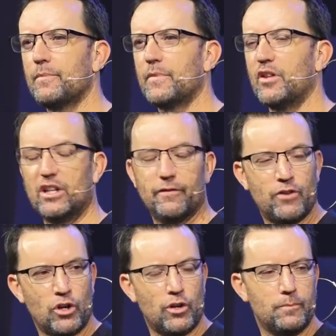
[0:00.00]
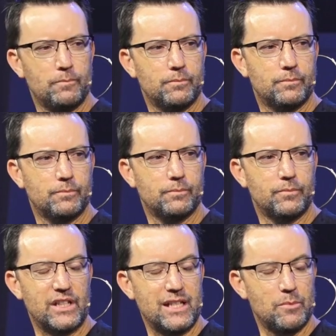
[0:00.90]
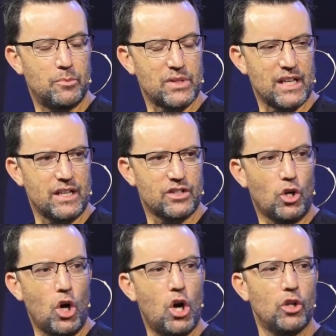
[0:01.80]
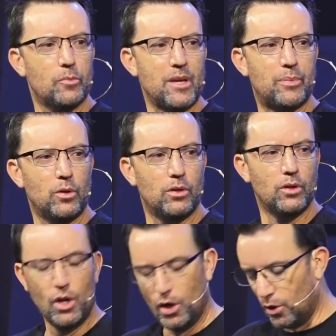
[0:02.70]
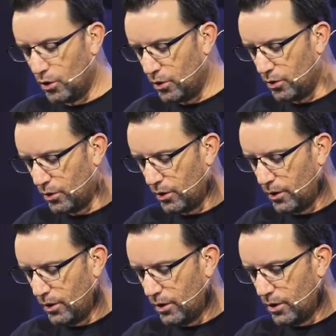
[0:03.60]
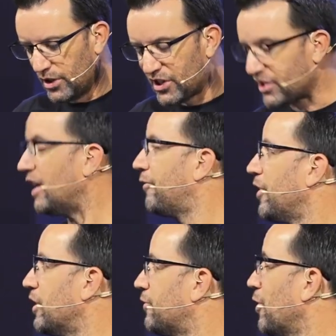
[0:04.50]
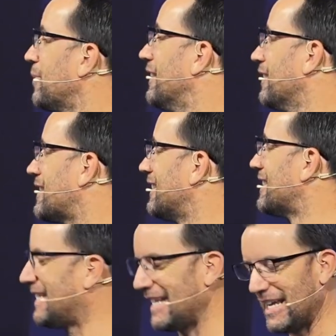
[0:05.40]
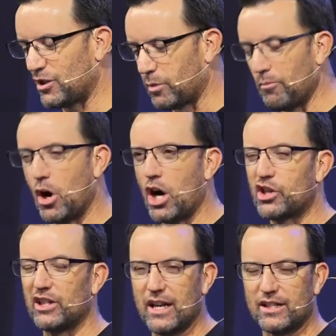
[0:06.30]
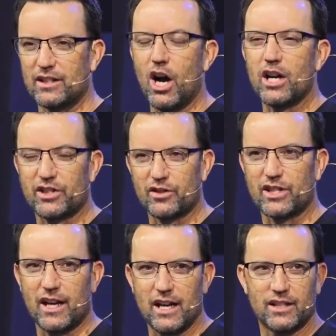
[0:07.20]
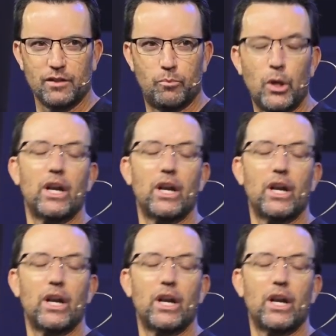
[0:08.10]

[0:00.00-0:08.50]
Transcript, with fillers: the infirm, the demon possessed, all the people who suffered from illness and disease were marginalized and ostracized and put